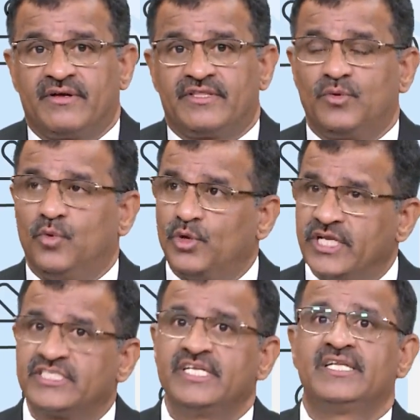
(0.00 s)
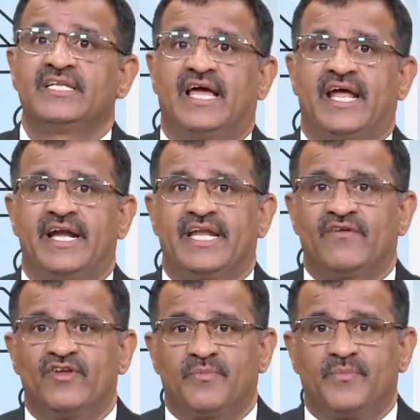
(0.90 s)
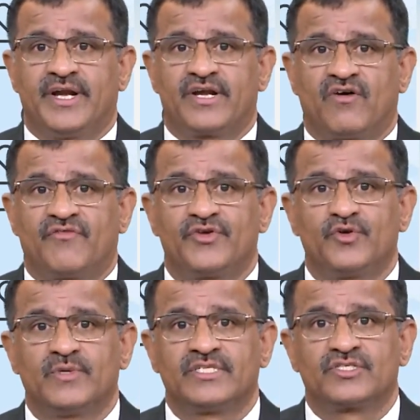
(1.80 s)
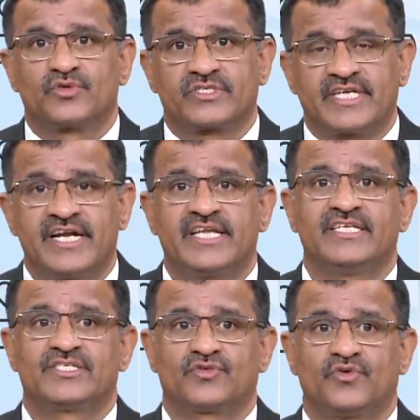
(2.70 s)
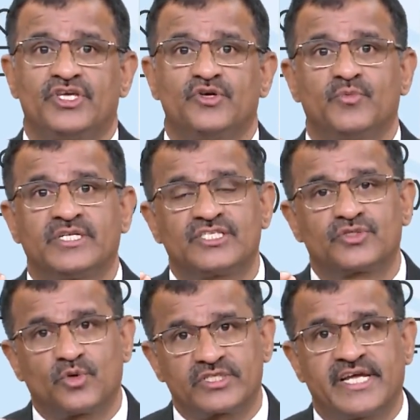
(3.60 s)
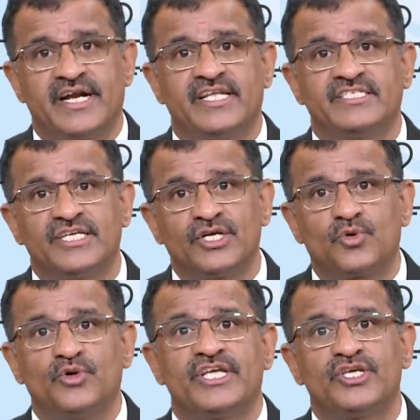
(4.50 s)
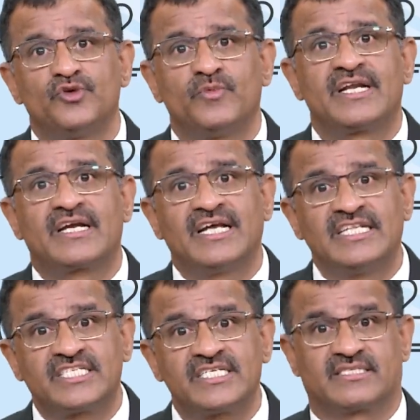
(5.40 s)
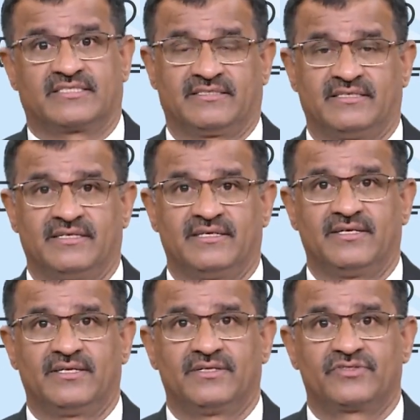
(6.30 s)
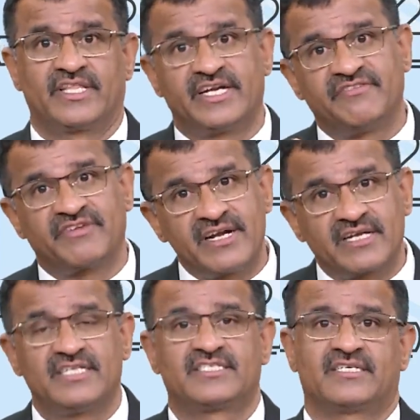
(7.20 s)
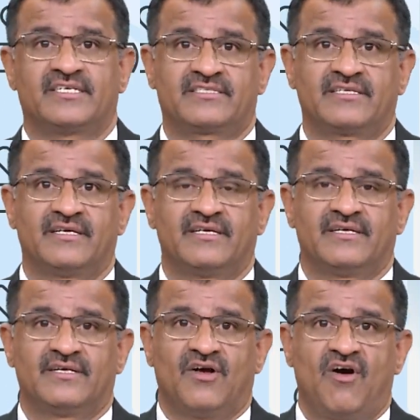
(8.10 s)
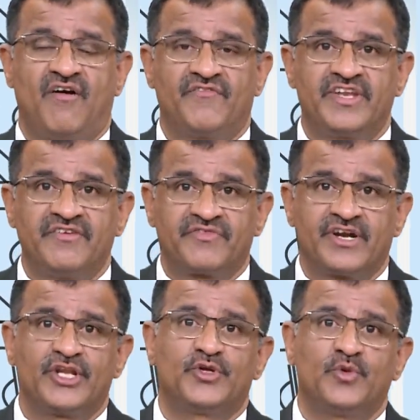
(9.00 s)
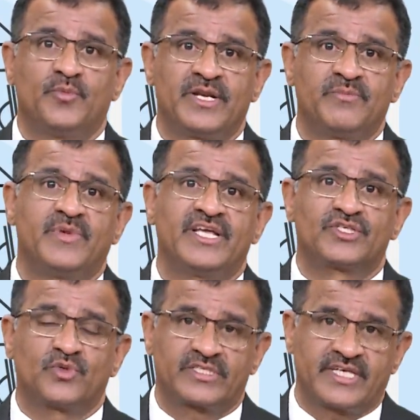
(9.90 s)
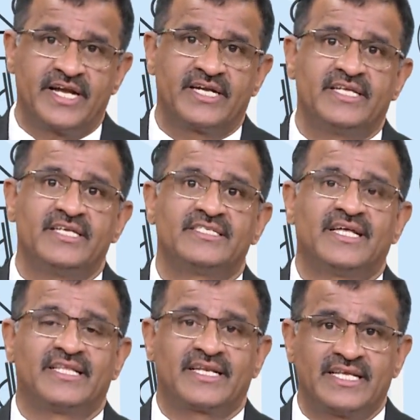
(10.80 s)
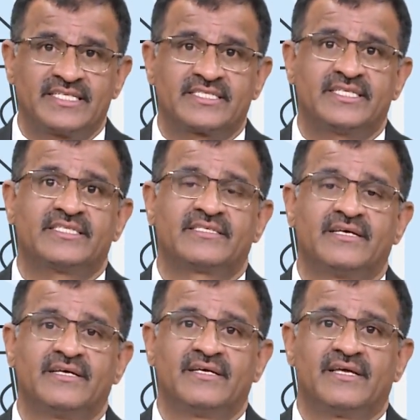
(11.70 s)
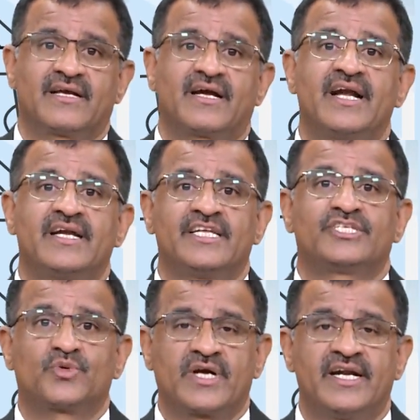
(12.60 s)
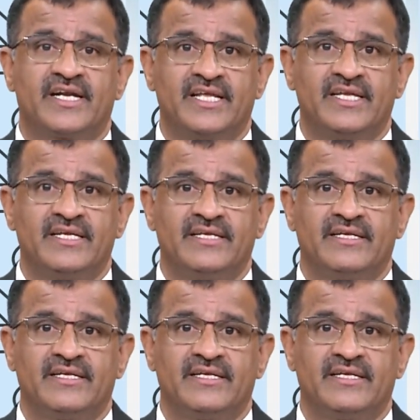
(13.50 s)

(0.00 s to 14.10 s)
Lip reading: the origin and development of human societies. So human societies including human cultures. So the different cultures of different human being societies and the races, country to country,